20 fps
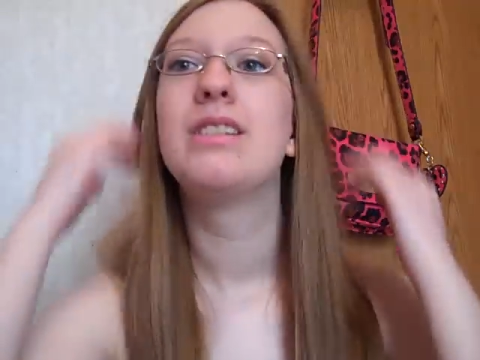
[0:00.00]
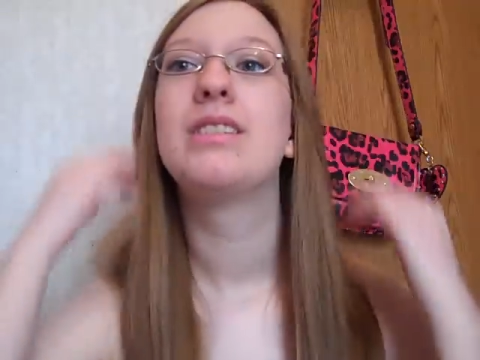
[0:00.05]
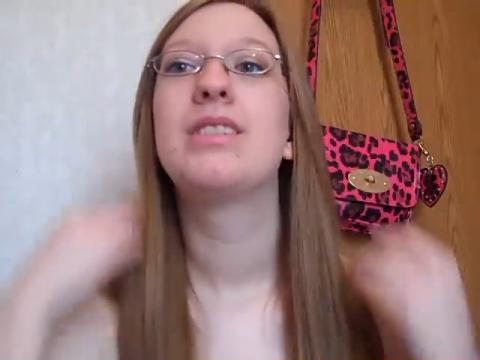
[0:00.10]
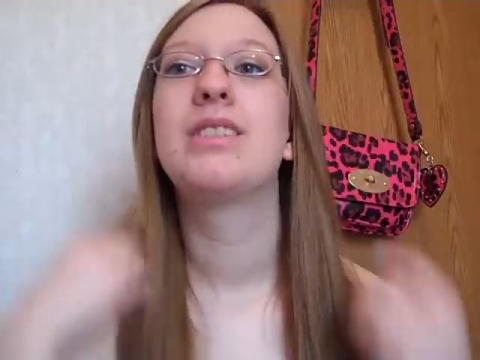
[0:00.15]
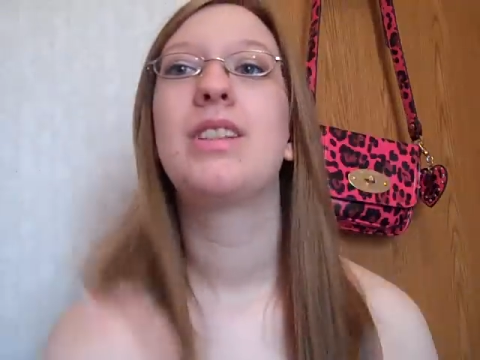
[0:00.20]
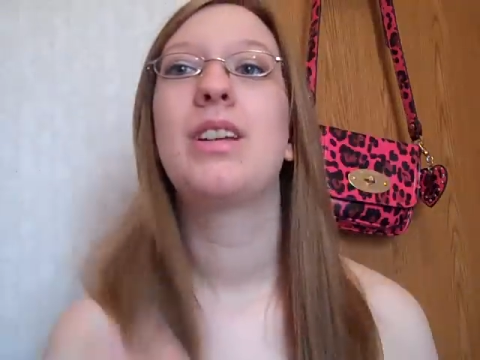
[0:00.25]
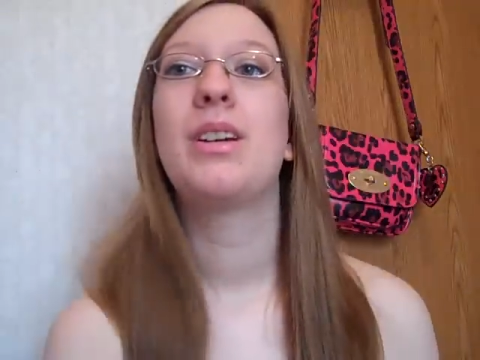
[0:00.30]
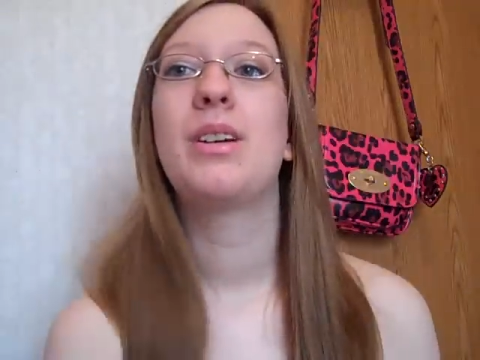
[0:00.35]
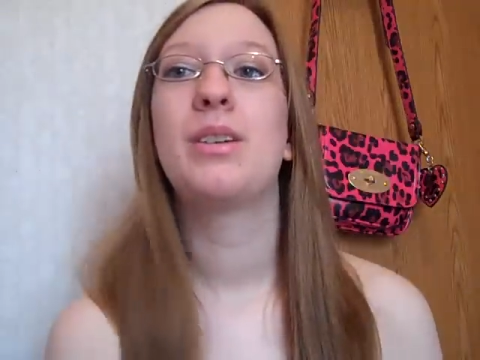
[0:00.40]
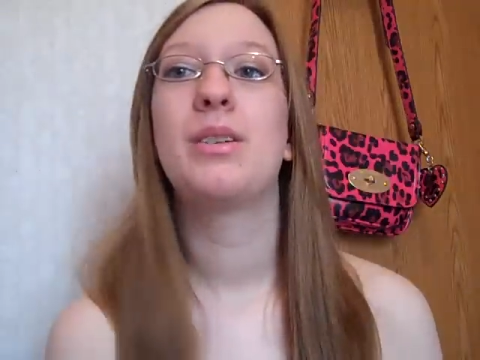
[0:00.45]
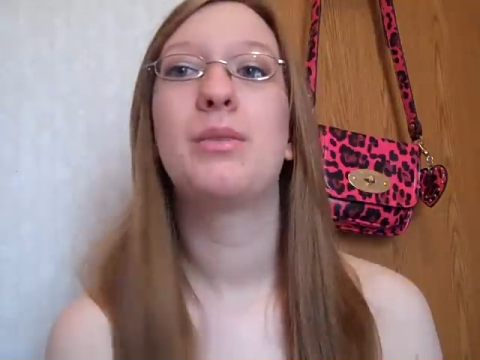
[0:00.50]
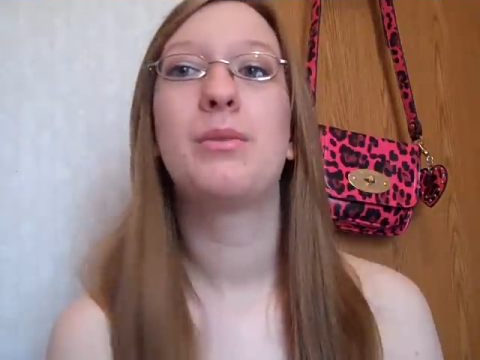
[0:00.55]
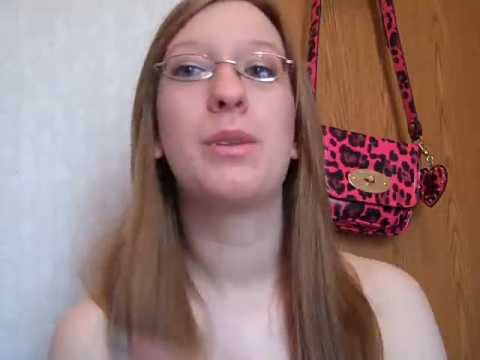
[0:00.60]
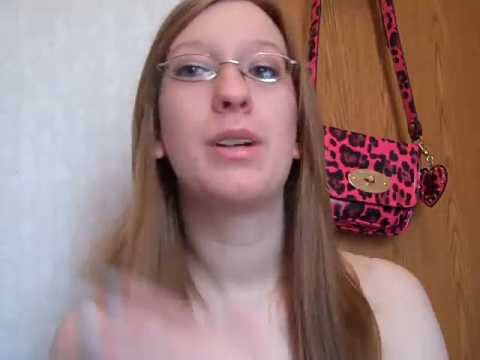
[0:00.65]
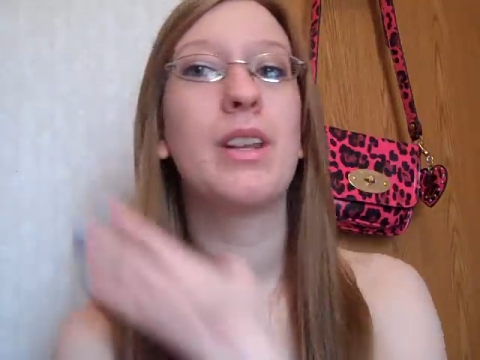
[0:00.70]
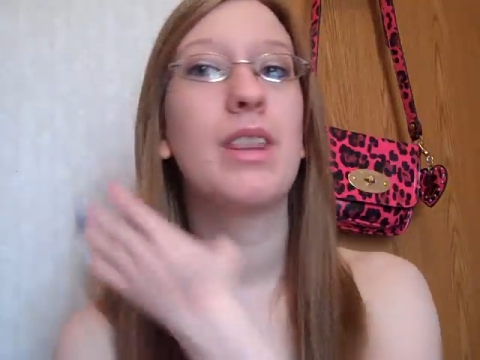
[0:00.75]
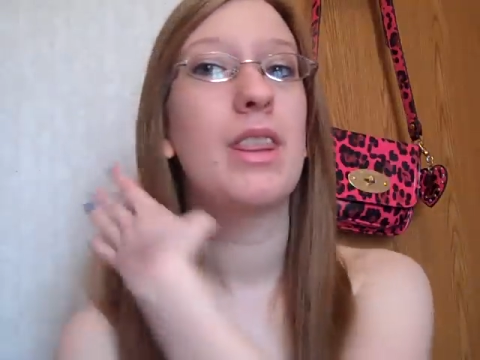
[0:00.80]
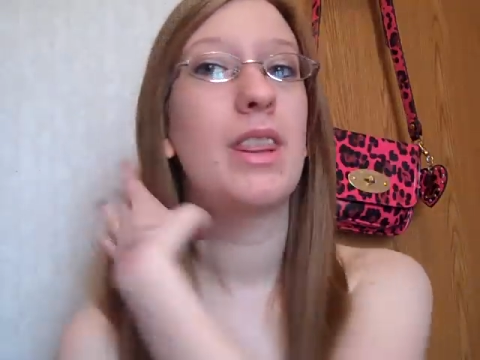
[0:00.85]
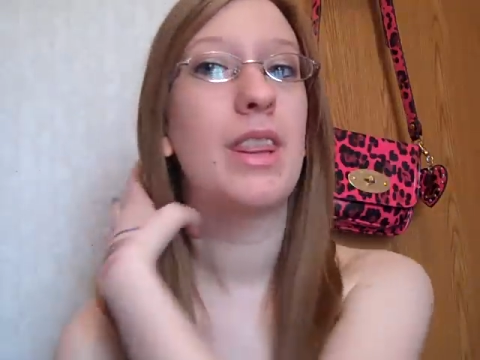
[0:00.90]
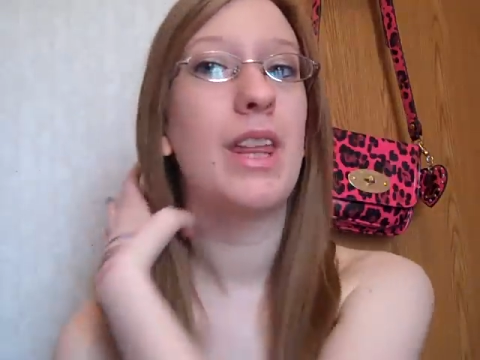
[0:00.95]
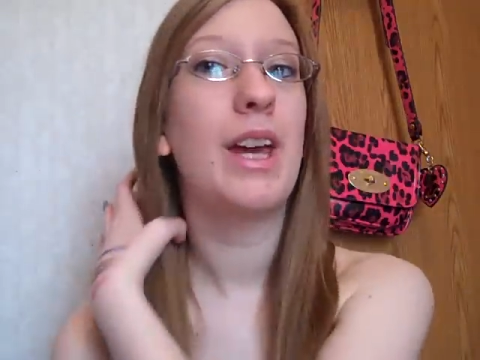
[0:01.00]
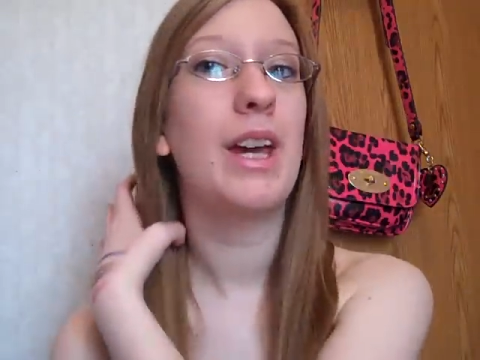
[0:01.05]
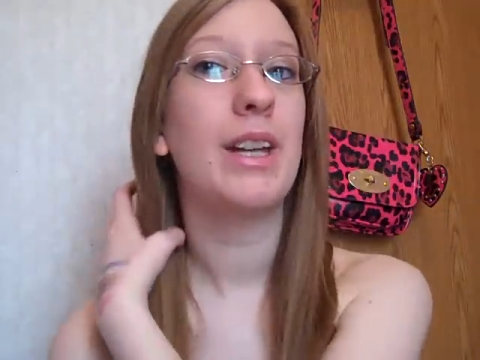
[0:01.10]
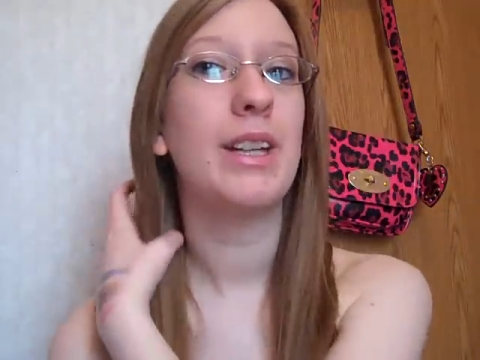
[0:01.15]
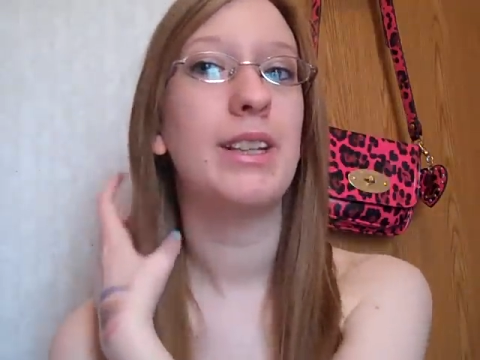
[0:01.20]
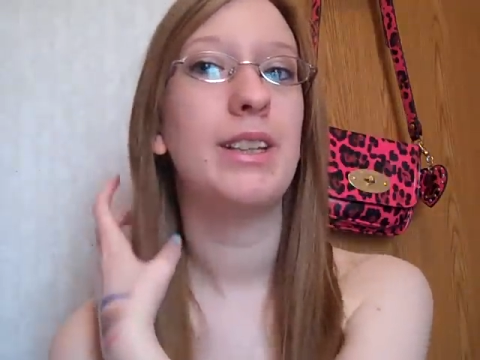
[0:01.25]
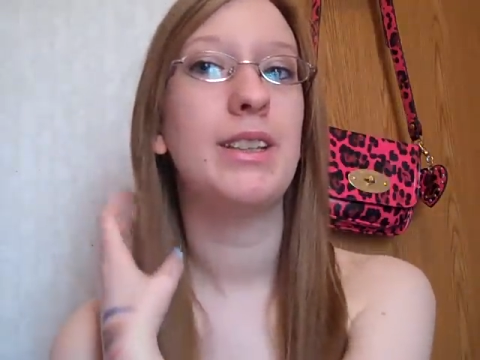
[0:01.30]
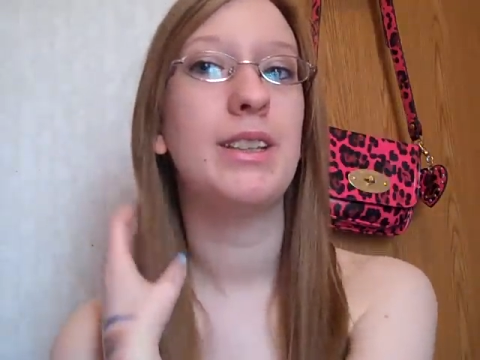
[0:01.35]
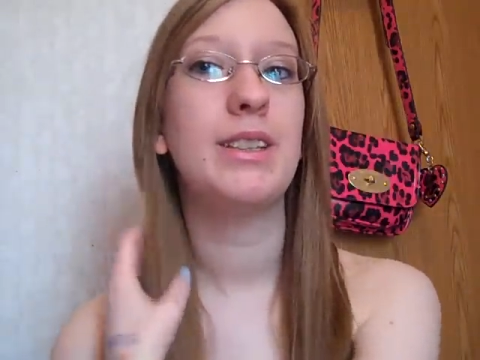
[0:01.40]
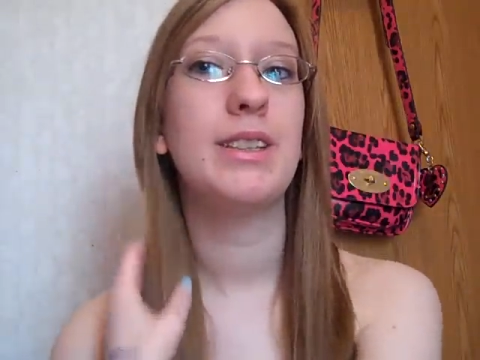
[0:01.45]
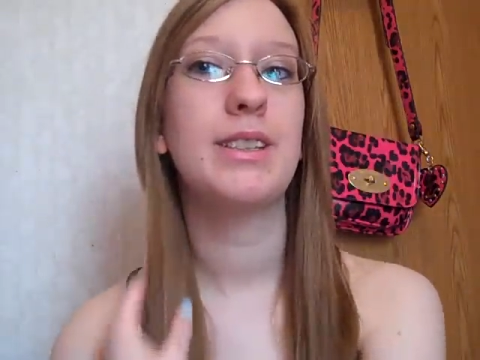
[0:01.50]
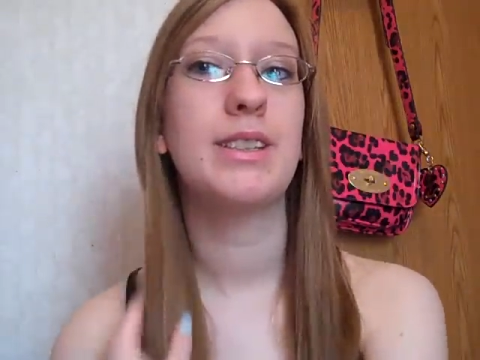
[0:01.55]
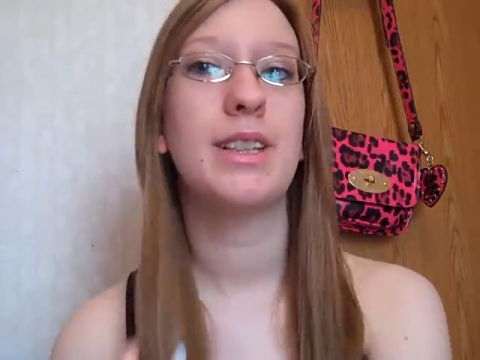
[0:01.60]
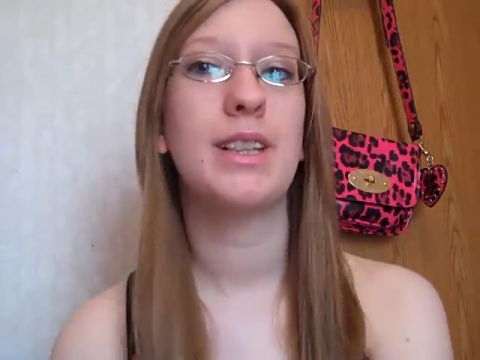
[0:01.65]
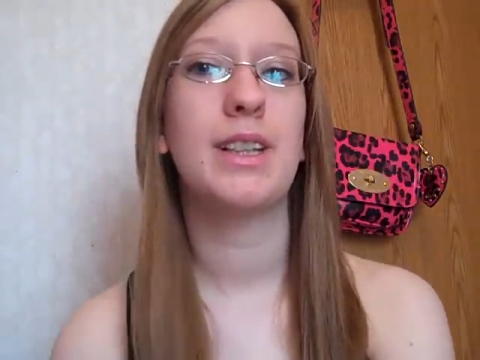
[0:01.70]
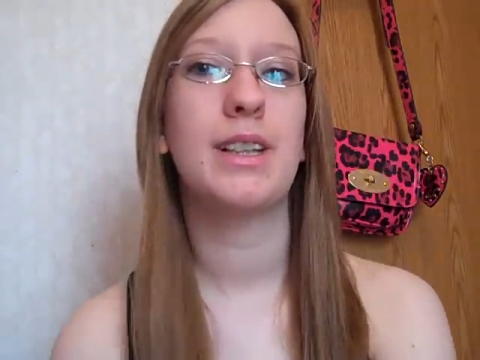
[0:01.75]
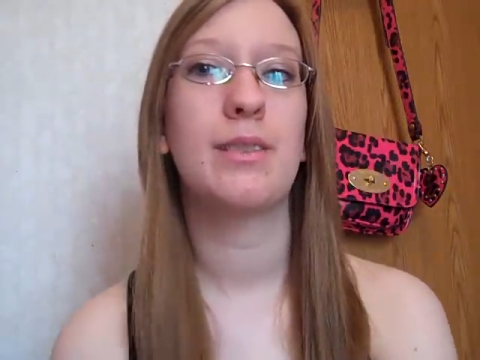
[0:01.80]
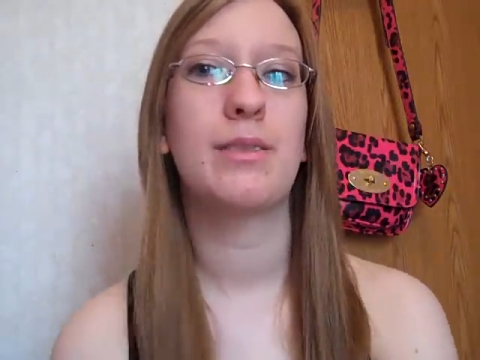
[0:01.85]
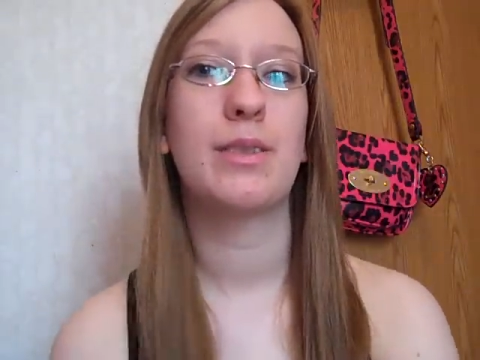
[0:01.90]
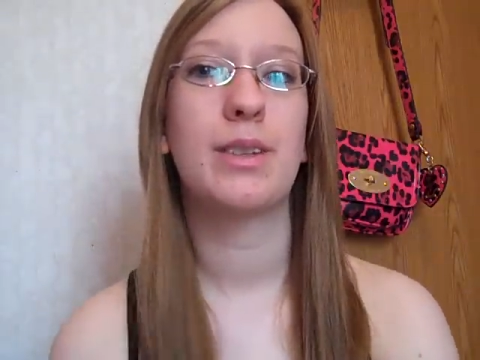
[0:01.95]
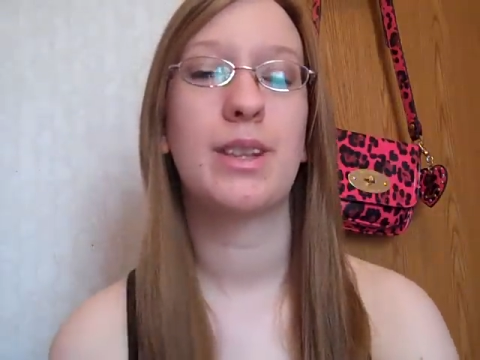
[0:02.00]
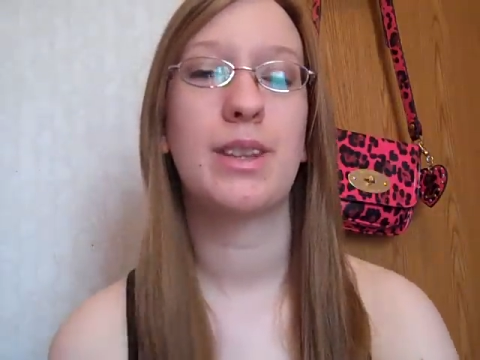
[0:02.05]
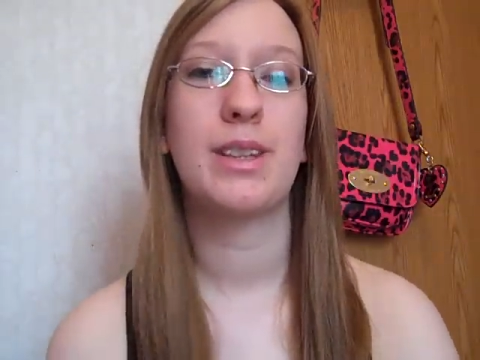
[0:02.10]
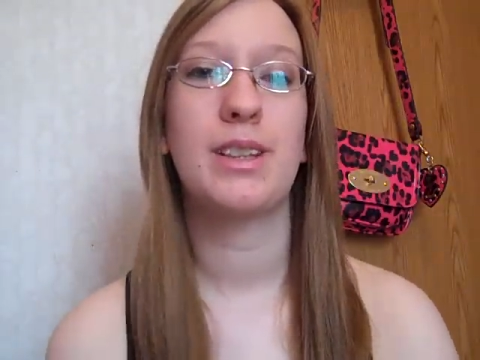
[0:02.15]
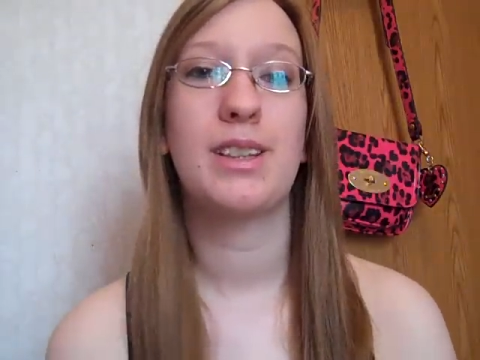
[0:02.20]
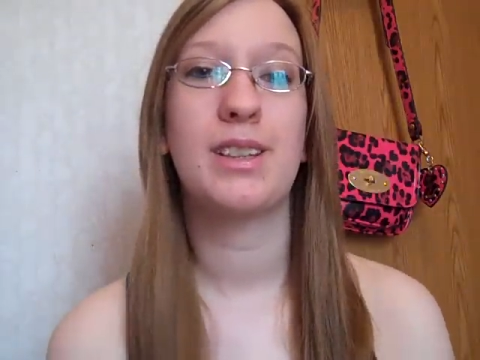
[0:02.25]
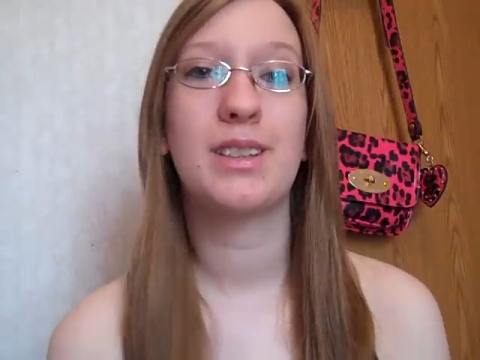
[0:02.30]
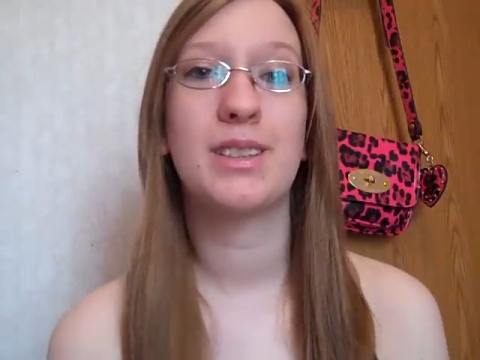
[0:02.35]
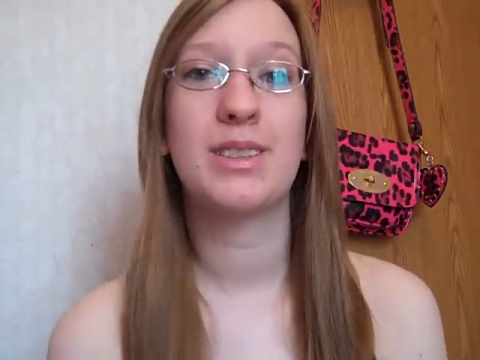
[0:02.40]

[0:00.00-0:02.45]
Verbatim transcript: So that is everything.